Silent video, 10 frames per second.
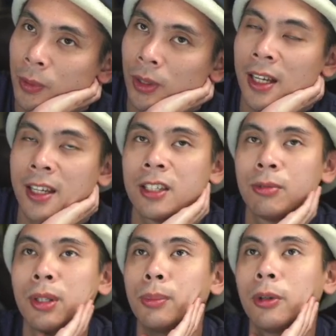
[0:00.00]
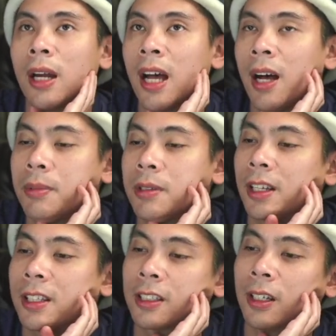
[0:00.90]
Well, I guess with more Alp
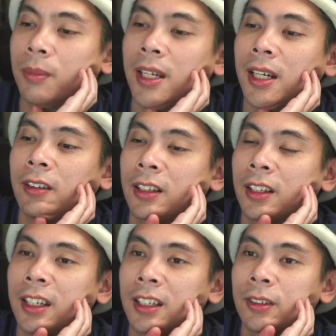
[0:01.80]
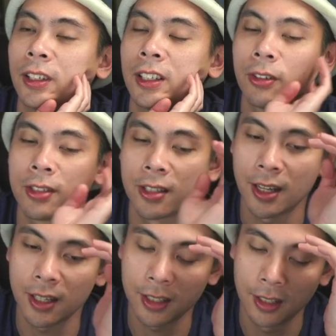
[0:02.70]
sets coming out, like what, there was
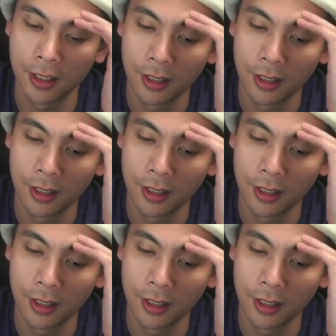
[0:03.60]
that